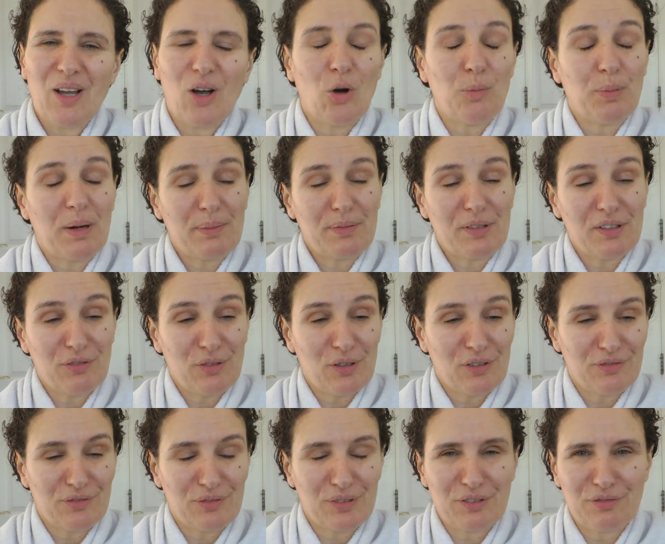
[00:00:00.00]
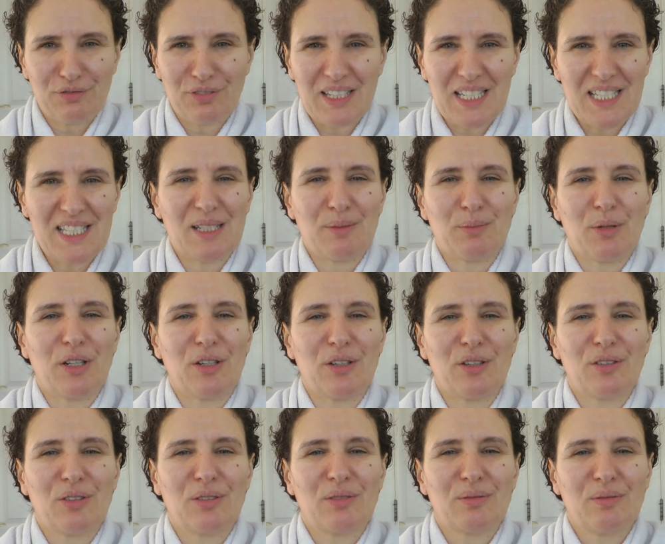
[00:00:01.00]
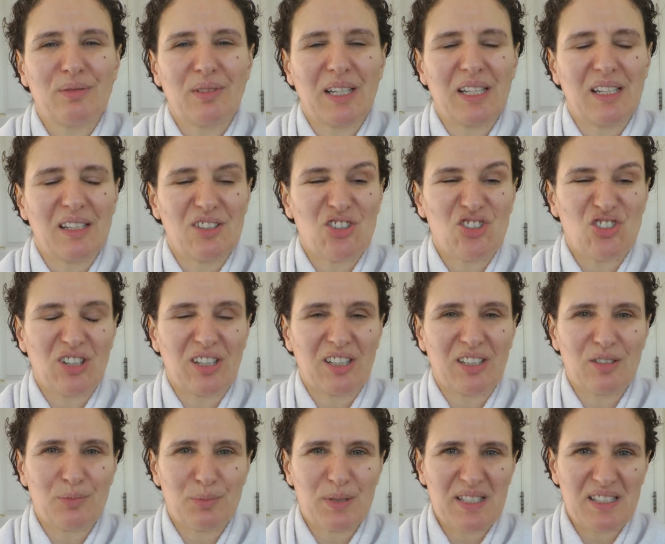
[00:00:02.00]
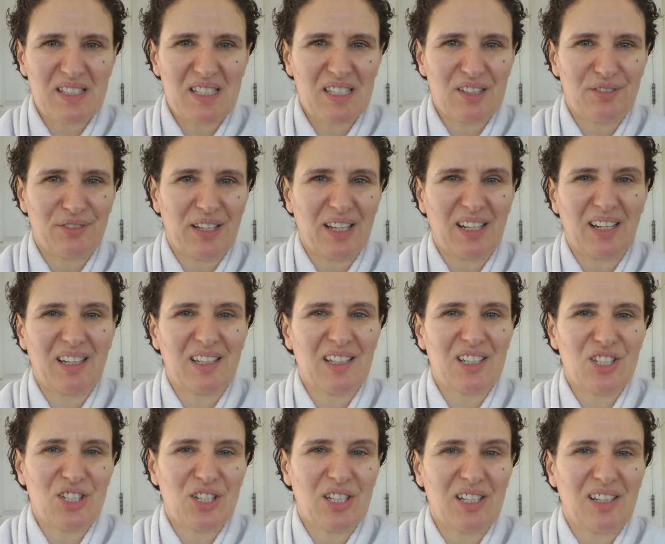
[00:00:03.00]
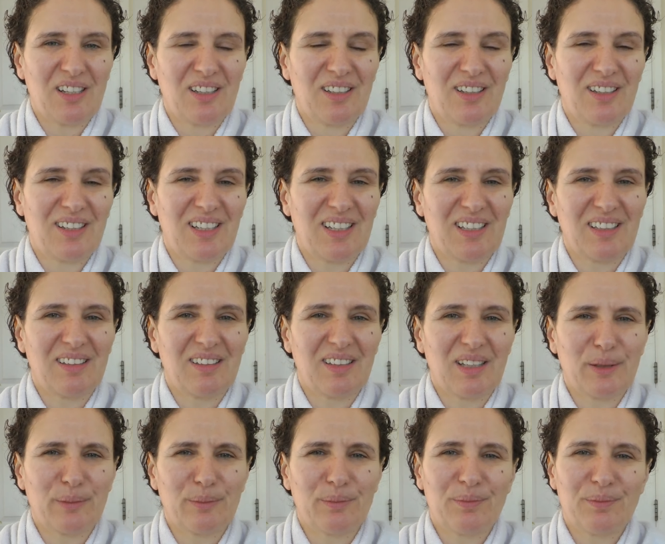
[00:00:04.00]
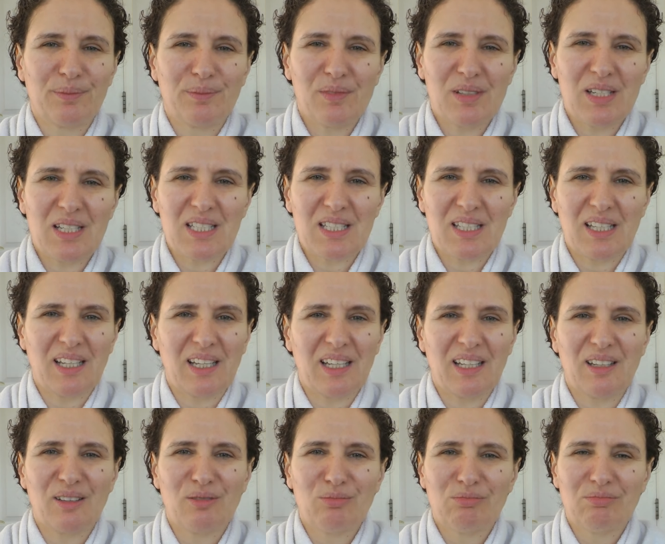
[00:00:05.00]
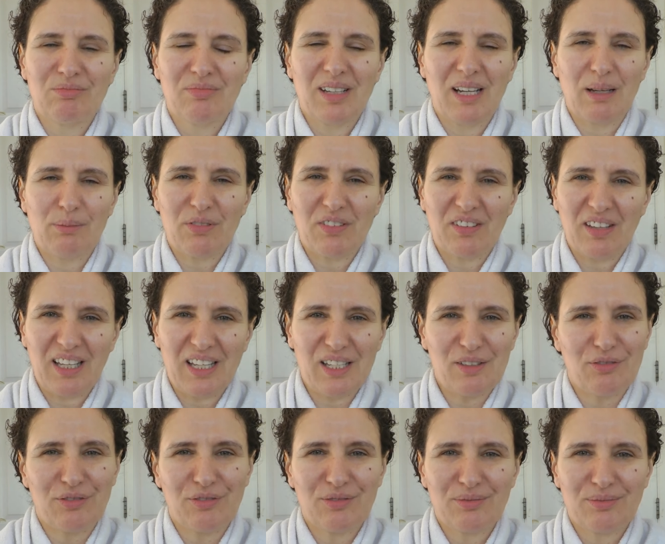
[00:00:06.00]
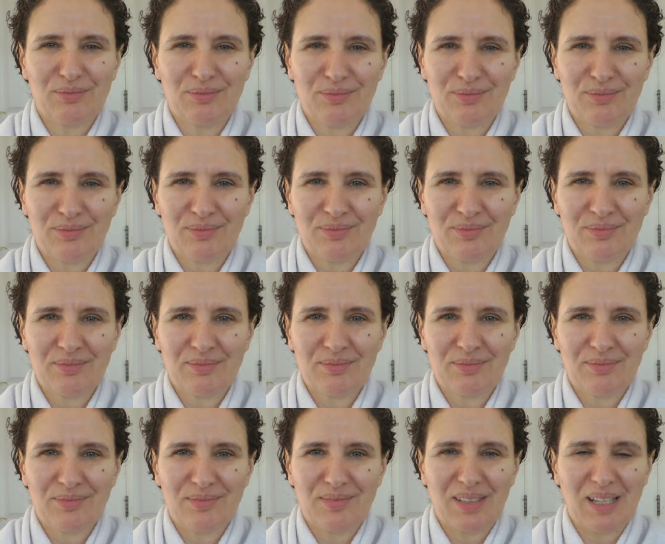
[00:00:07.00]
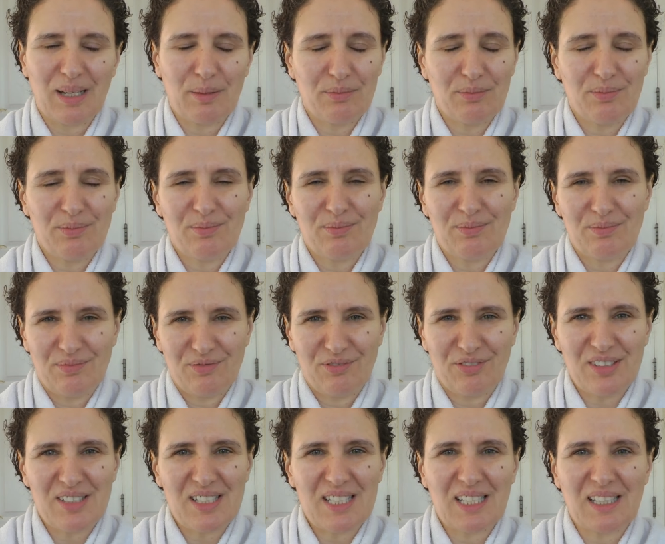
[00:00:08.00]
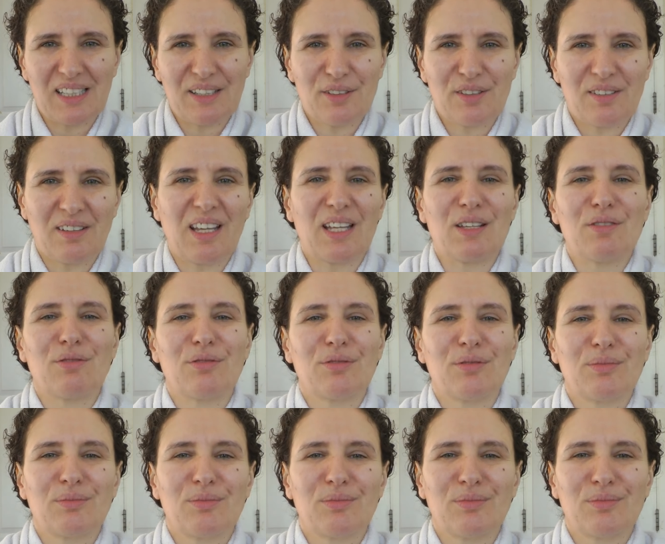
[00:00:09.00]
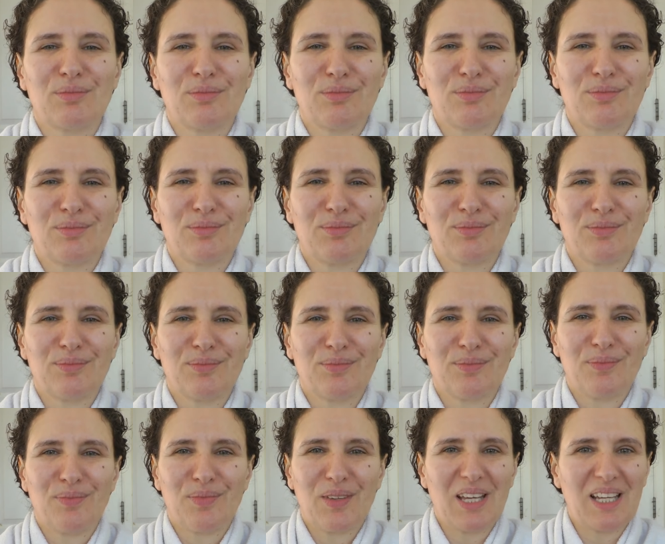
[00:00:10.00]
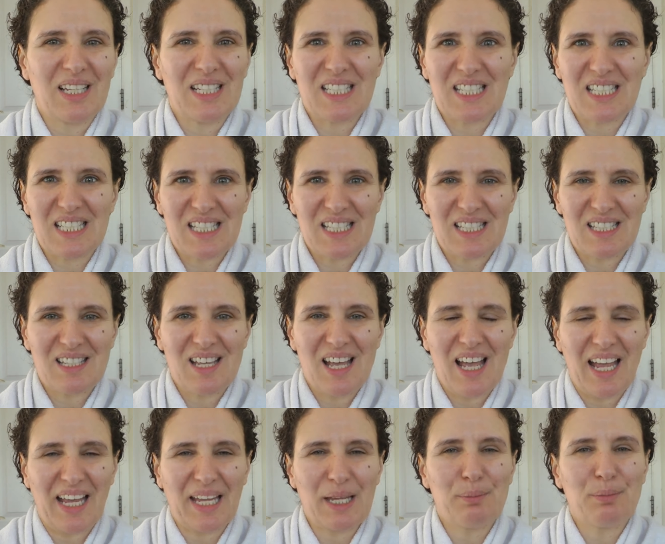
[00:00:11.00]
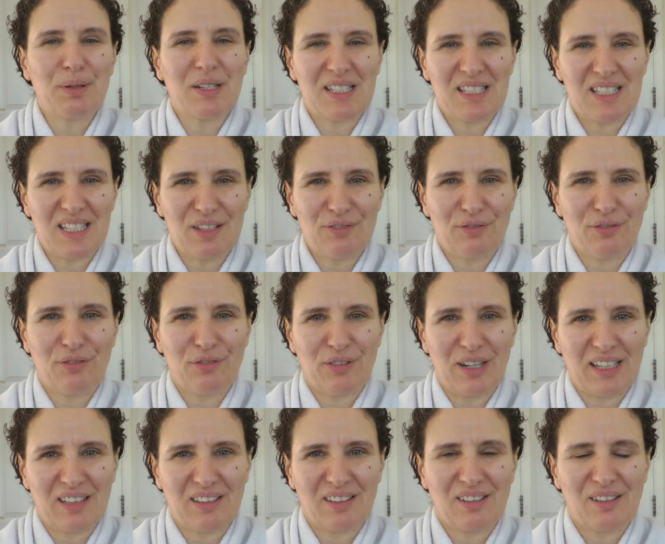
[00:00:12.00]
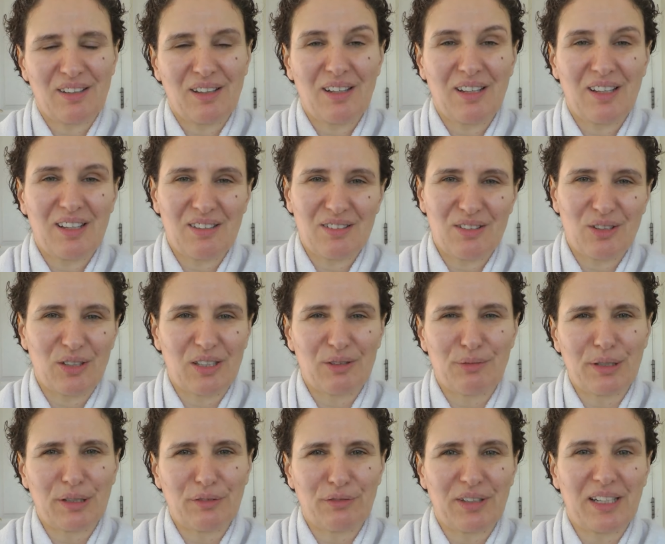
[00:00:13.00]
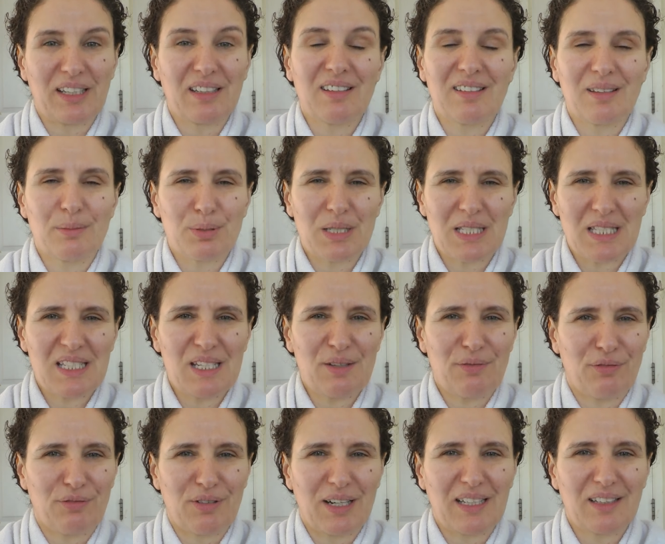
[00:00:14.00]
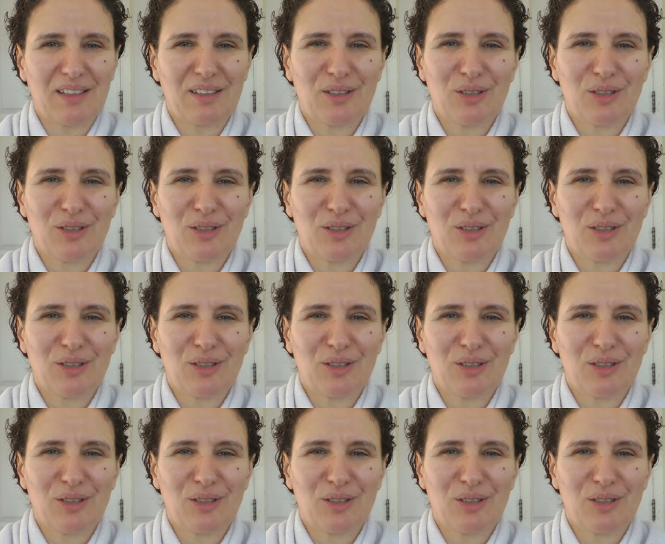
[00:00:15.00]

or perhaps if you're in a freezing mode and you're trying to preserve that energy and um, just say, I'm safe. I'm physically safe. It's just a perceived threat. It's not a real threat, it's a perceived threat